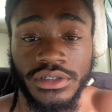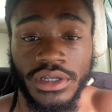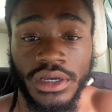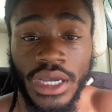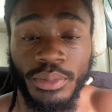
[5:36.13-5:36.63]

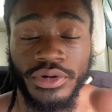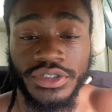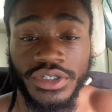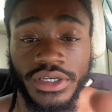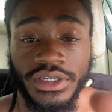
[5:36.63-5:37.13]
And I
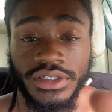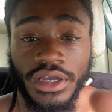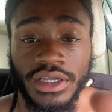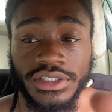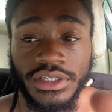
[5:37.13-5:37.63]
appreciate his
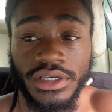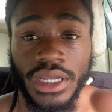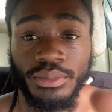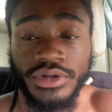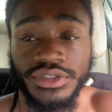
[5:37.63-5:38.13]
content, and I
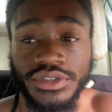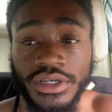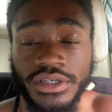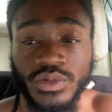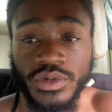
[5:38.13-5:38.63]

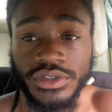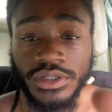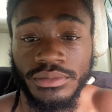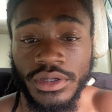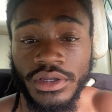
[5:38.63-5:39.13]
appreciate his
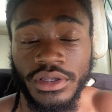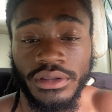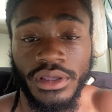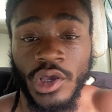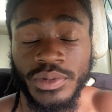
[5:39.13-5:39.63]
wisdom
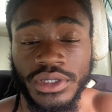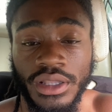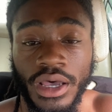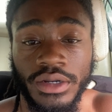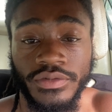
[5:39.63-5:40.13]
that helps a
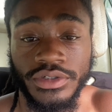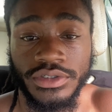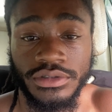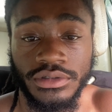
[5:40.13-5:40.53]
lot of us.